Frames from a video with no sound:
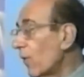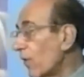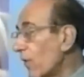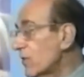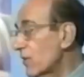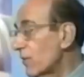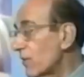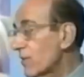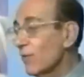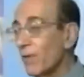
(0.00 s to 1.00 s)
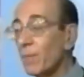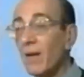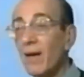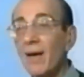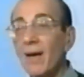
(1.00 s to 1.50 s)
all the students for the
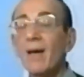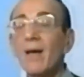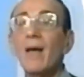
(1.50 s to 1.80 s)
play.